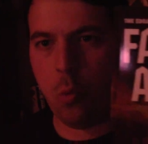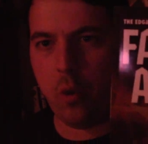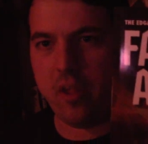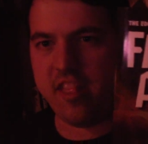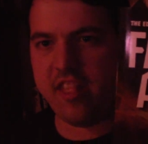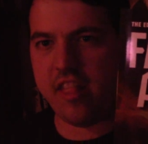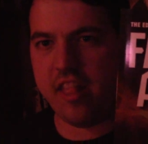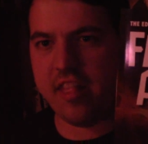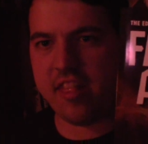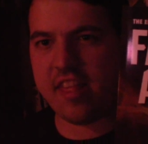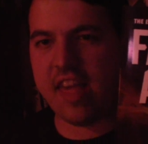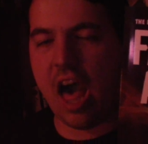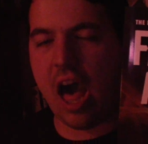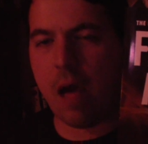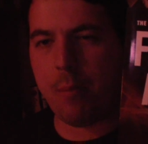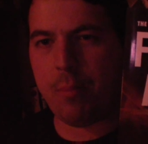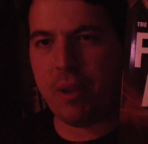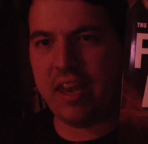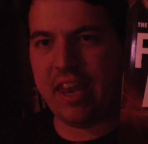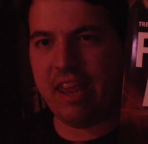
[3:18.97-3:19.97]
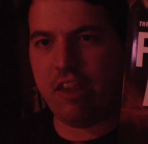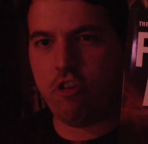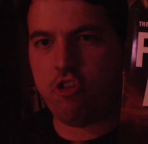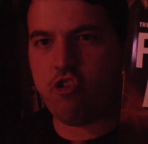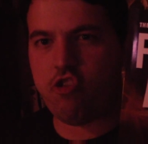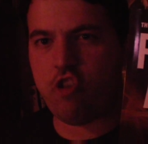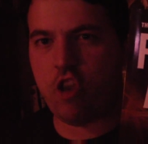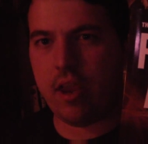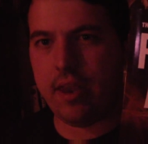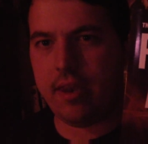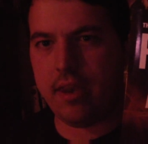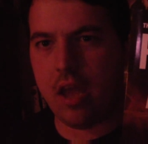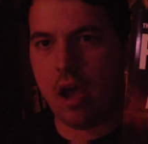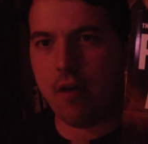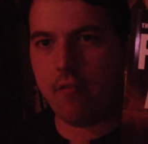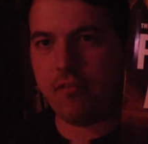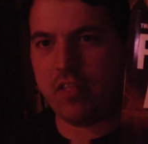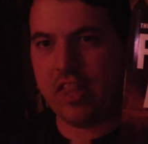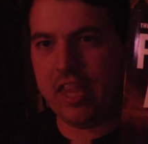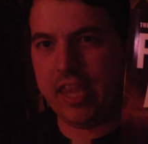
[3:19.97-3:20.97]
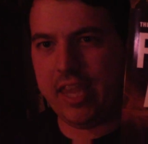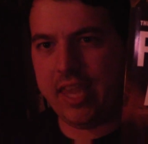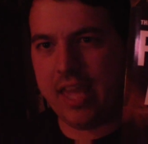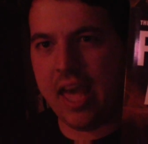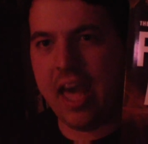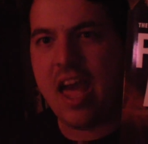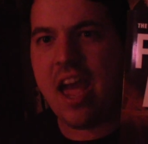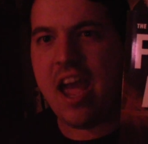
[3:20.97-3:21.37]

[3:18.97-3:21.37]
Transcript: was this combination of the